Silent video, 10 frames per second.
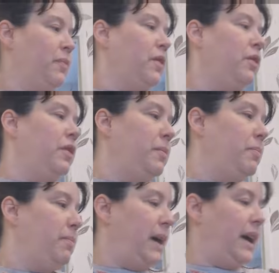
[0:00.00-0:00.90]
Got a new
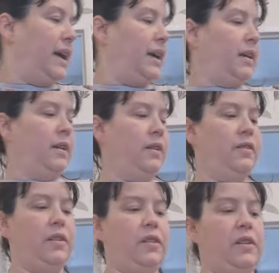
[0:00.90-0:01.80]
bag for
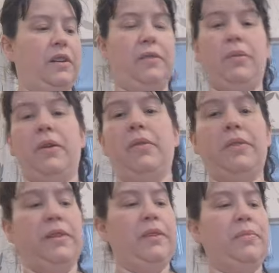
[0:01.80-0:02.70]
tonight as well.
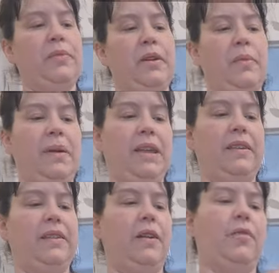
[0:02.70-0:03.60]
I picked
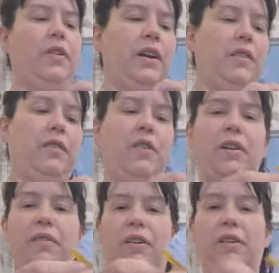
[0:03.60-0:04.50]
this up for like a
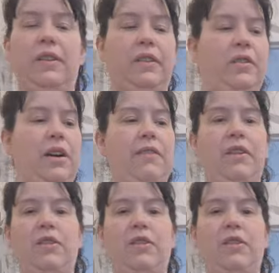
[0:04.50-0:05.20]
fiver from the charity